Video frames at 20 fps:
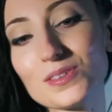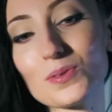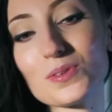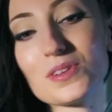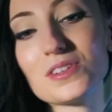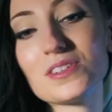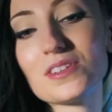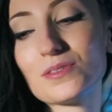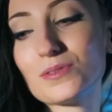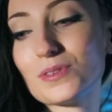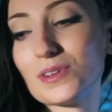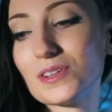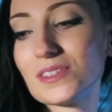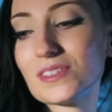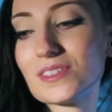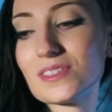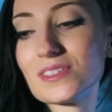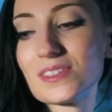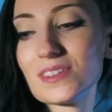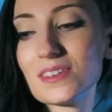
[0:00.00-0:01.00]
the
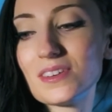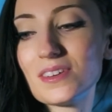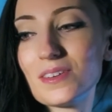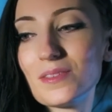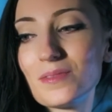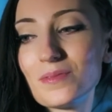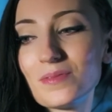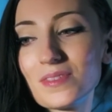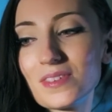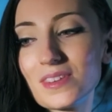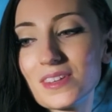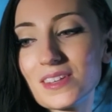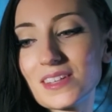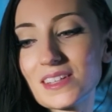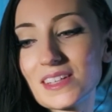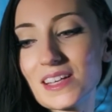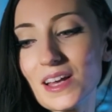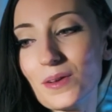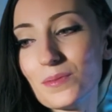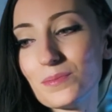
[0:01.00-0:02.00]
difference.
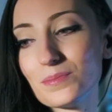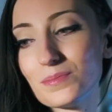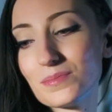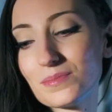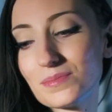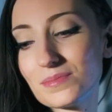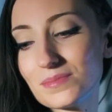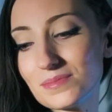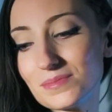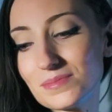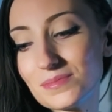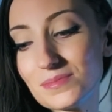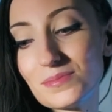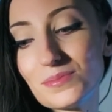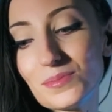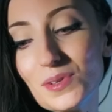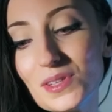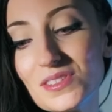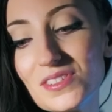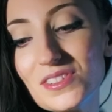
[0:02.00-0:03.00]

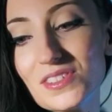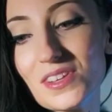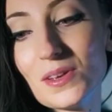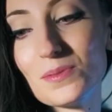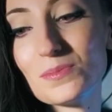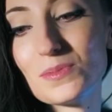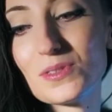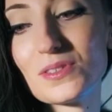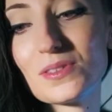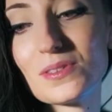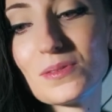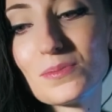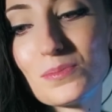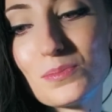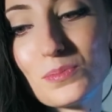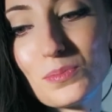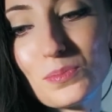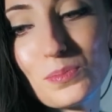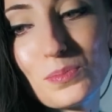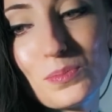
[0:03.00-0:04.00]
It seems
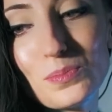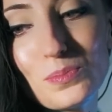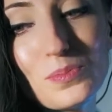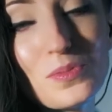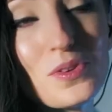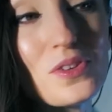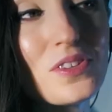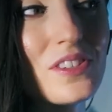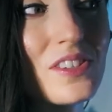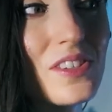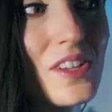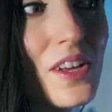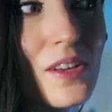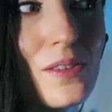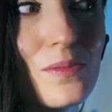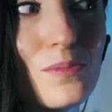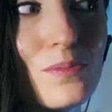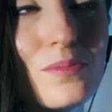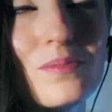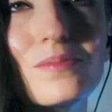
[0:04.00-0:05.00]
the
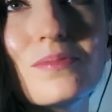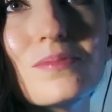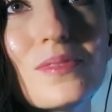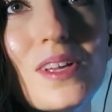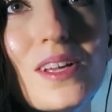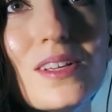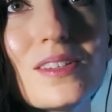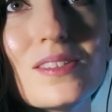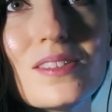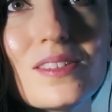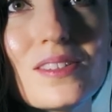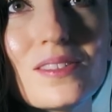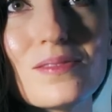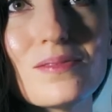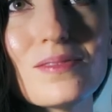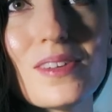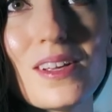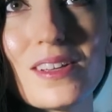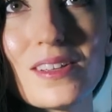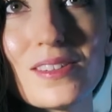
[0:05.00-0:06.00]
same as
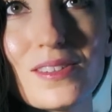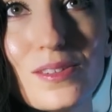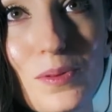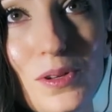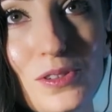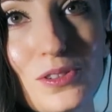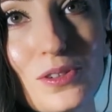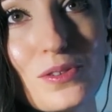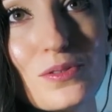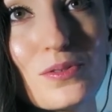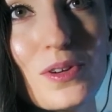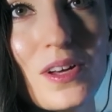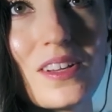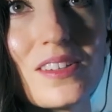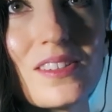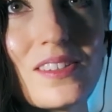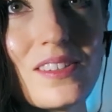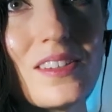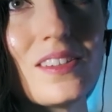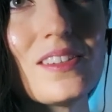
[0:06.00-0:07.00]
like special
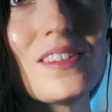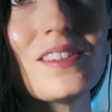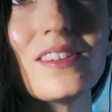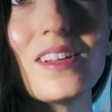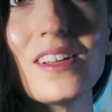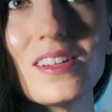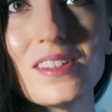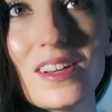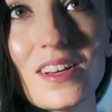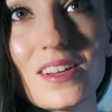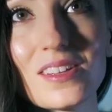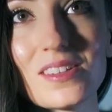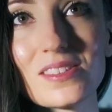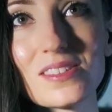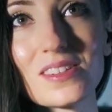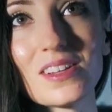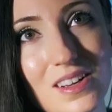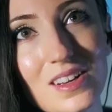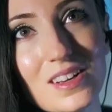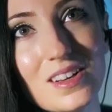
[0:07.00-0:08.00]
effects
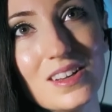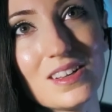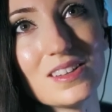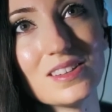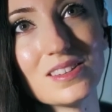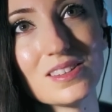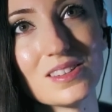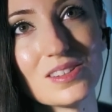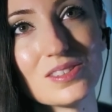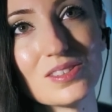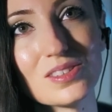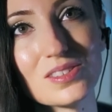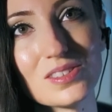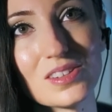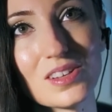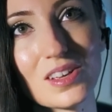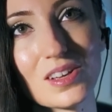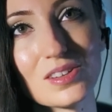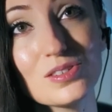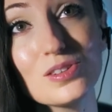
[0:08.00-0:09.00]
latex. This is
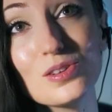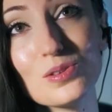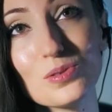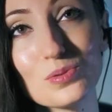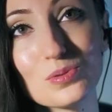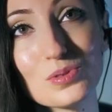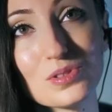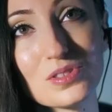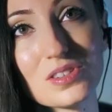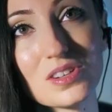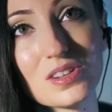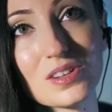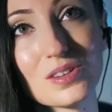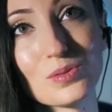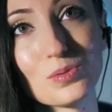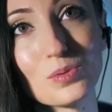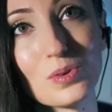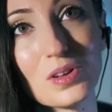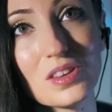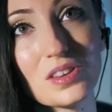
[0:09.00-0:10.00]
again used
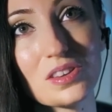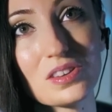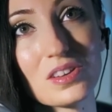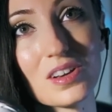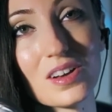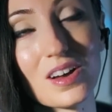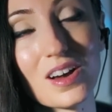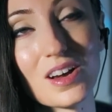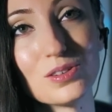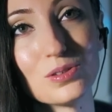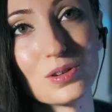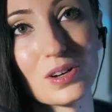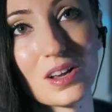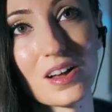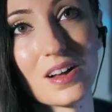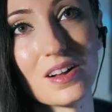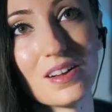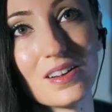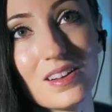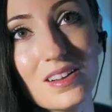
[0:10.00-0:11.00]
with
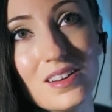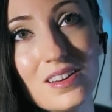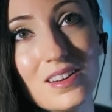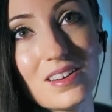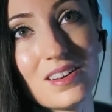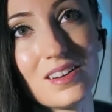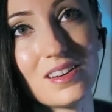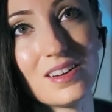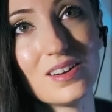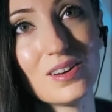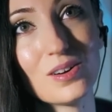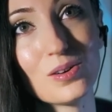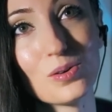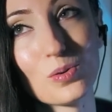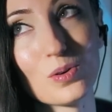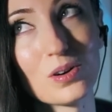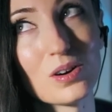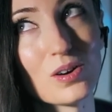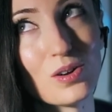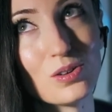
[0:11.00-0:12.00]
Hydrocal
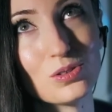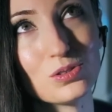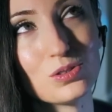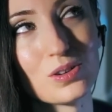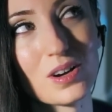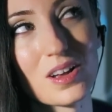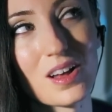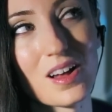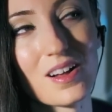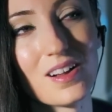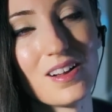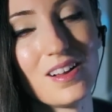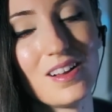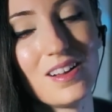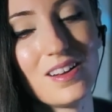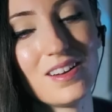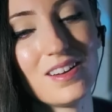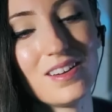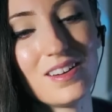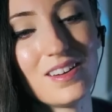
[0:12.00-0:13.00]
or Ultracal.
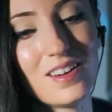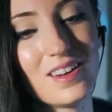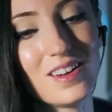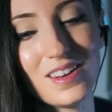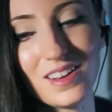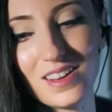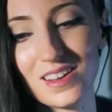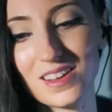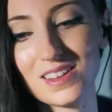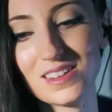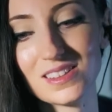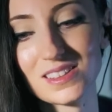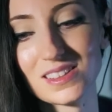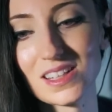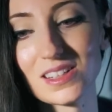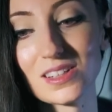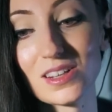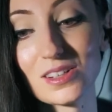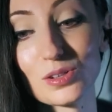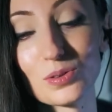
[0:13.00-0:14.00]

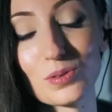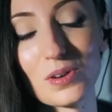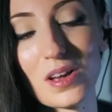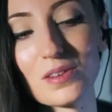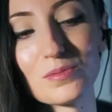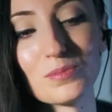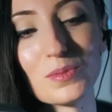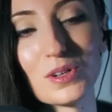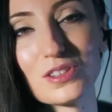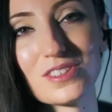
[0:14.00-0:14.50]
And I don't have much